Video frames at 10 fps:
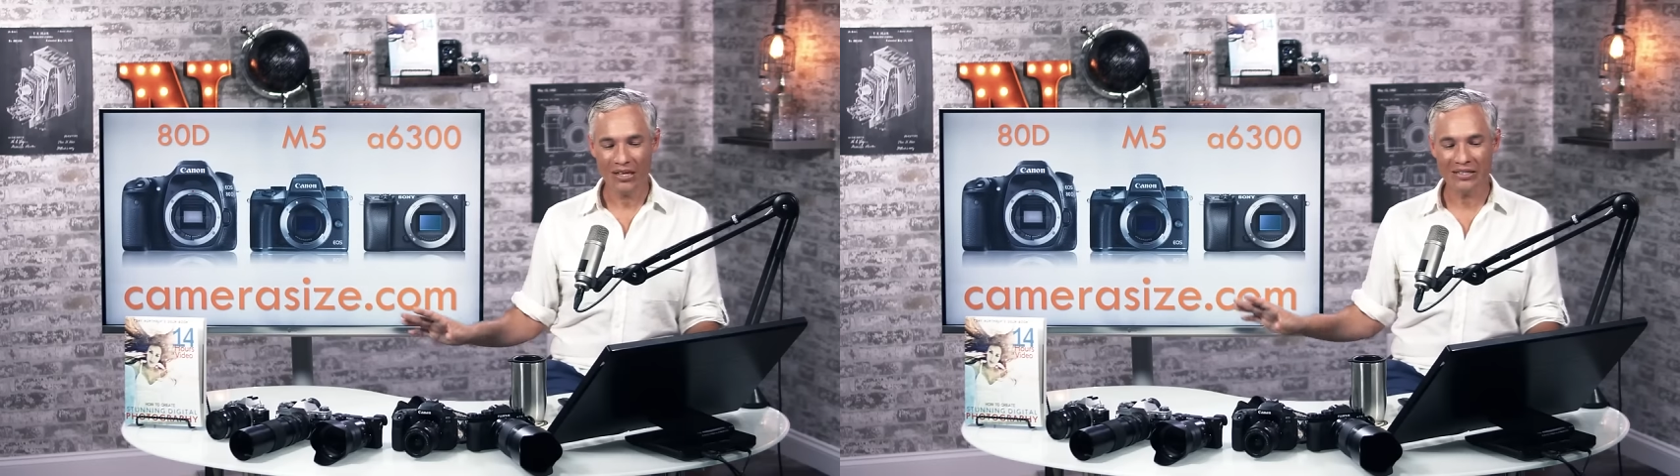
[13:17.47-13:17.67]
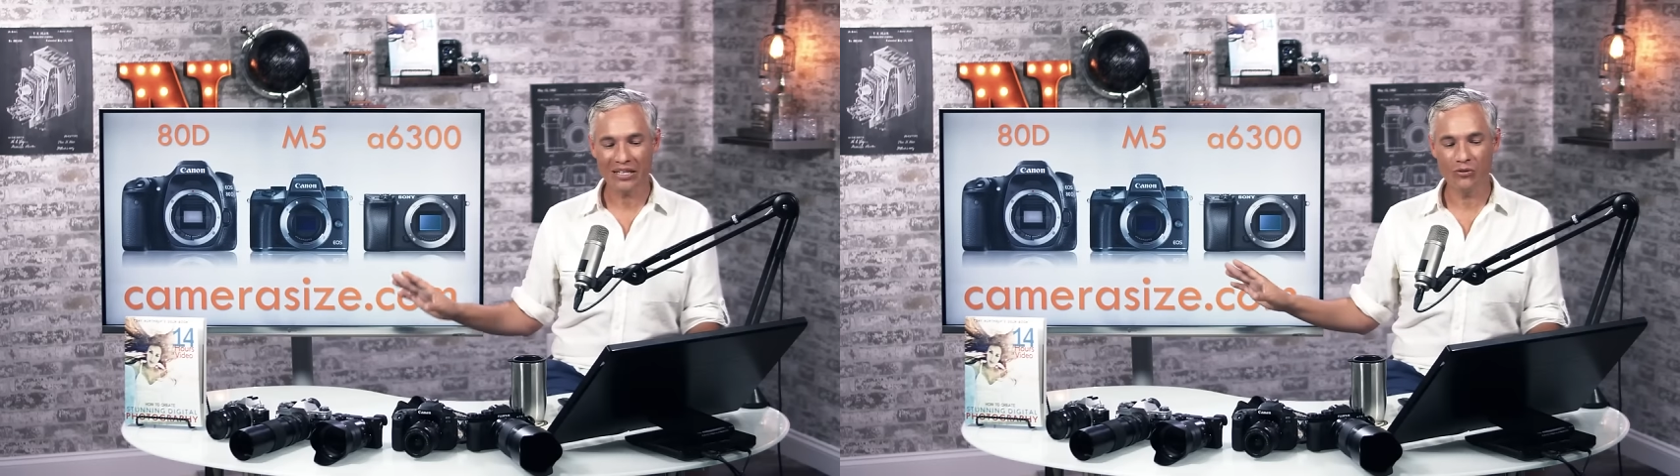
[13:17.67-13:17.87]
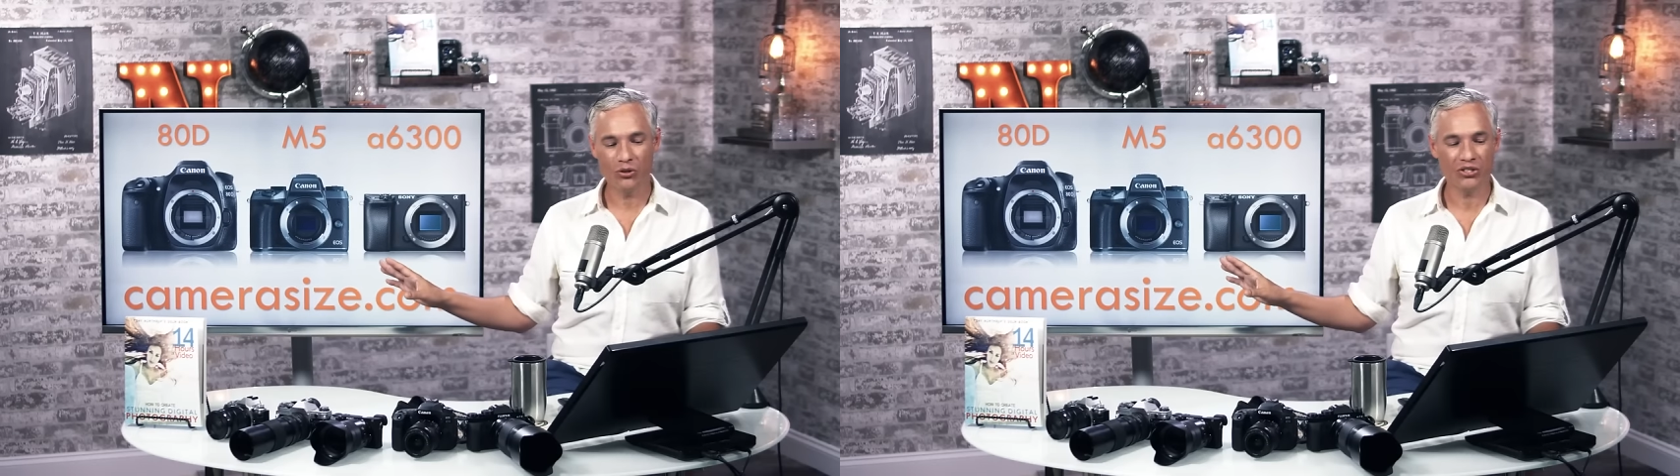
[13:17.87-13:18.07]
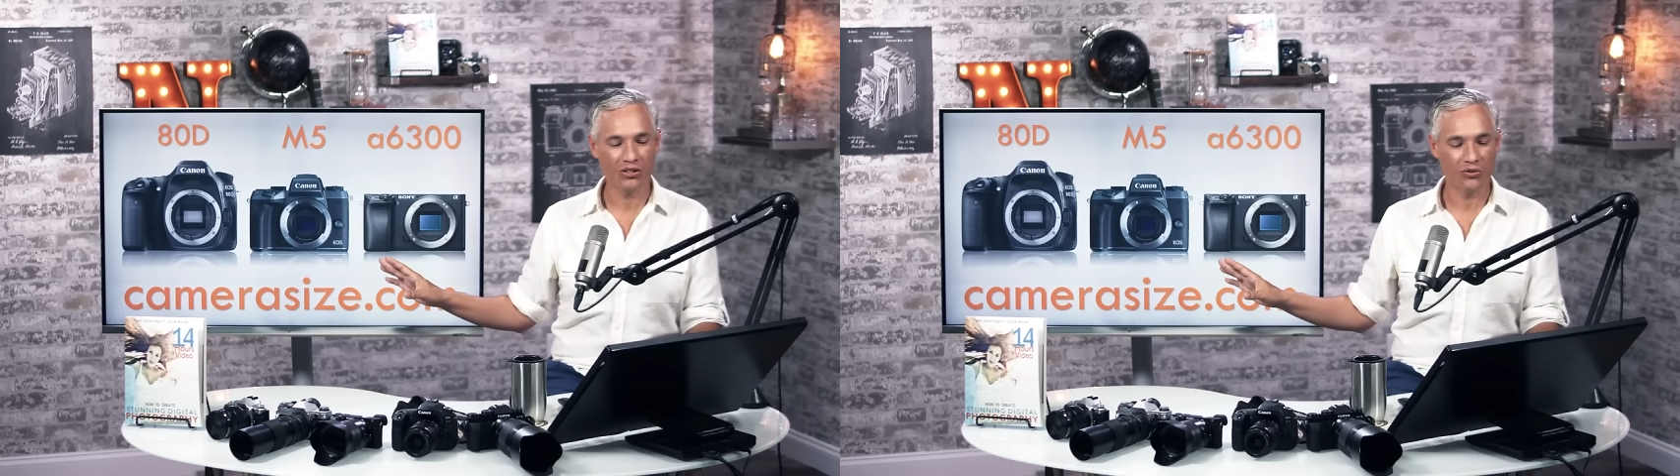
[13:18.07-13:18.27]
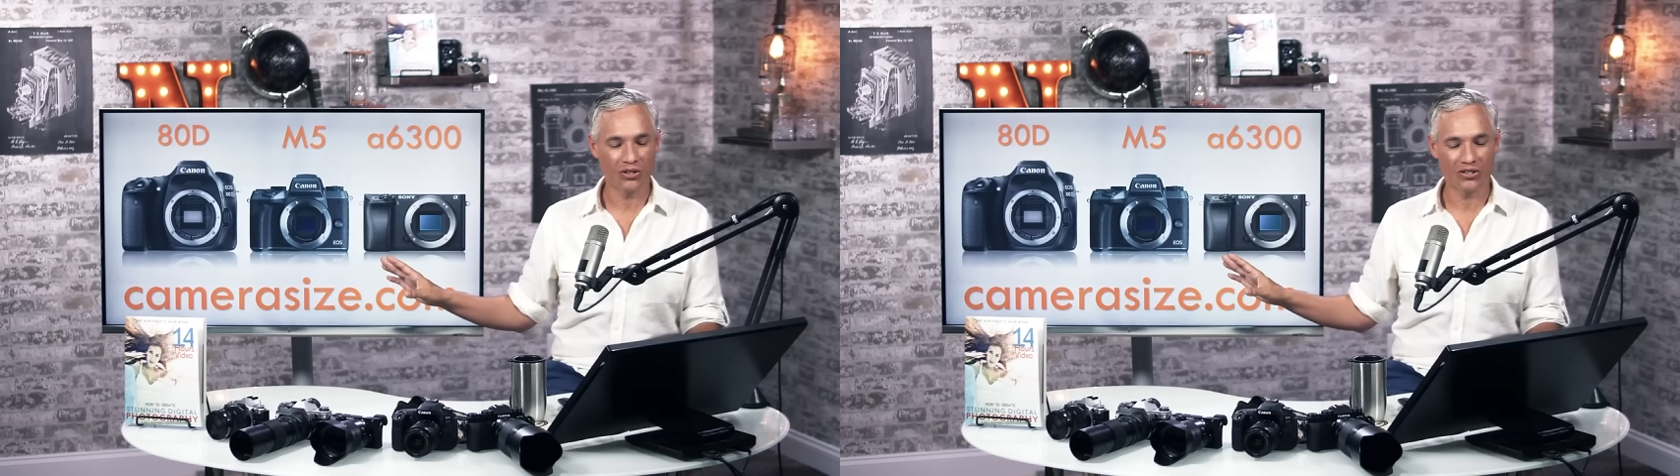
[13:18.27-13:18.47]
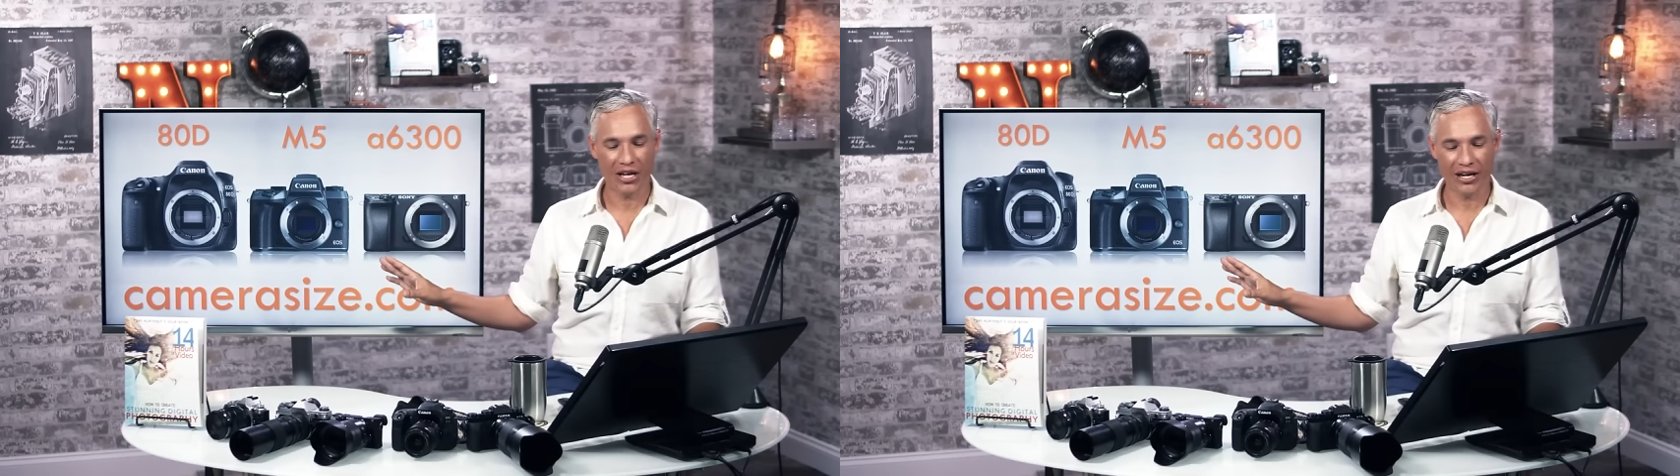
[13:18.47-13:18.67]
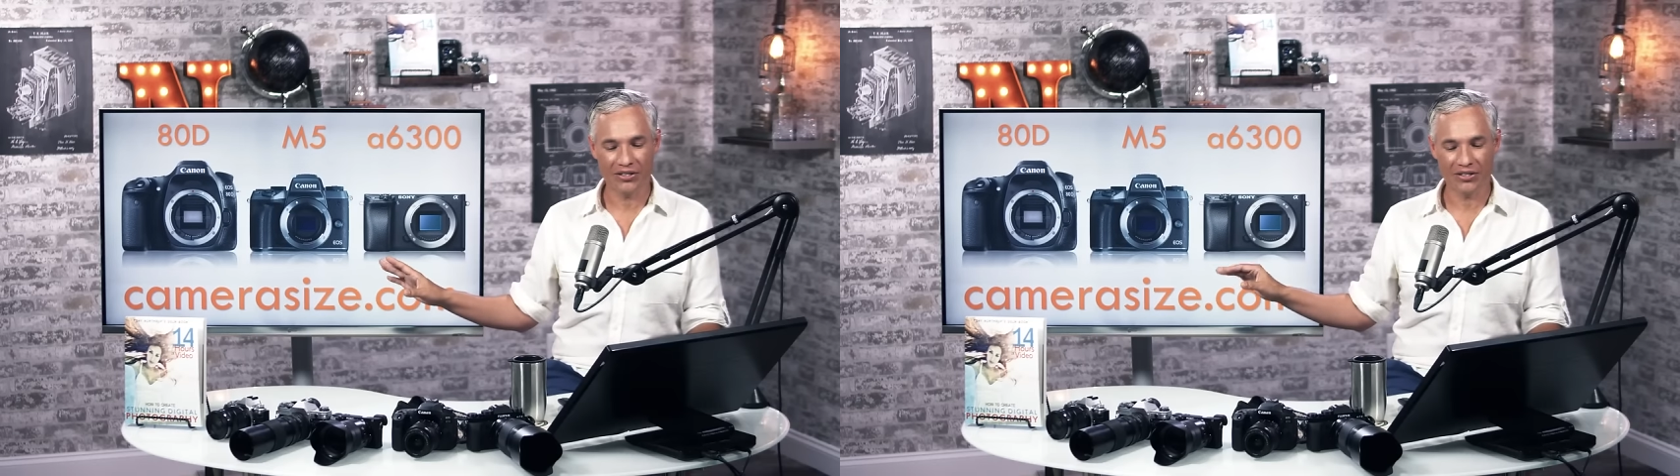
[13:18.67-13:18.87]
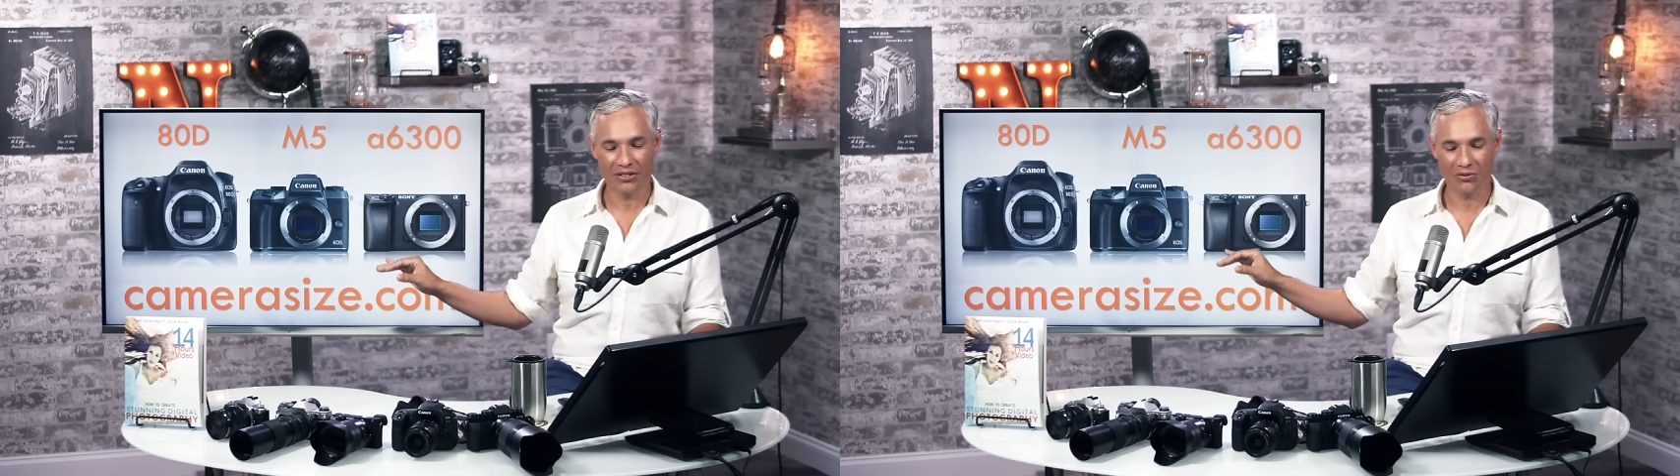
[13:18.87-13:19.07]
To give you a sense for the
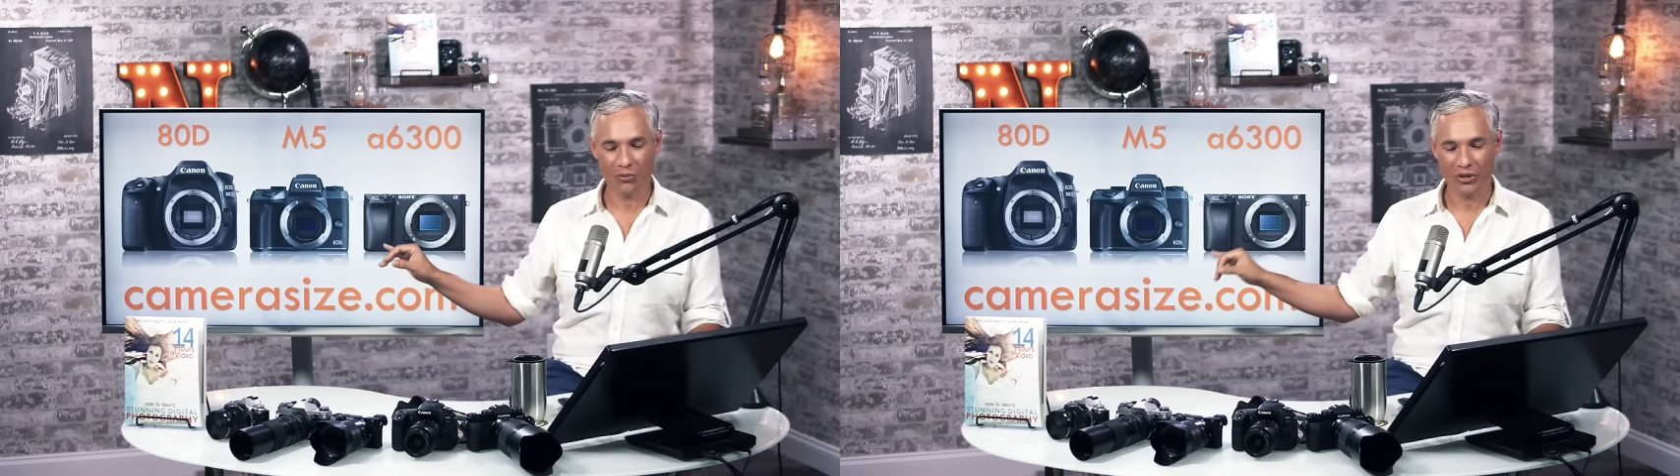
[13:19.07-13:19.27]
size, this is from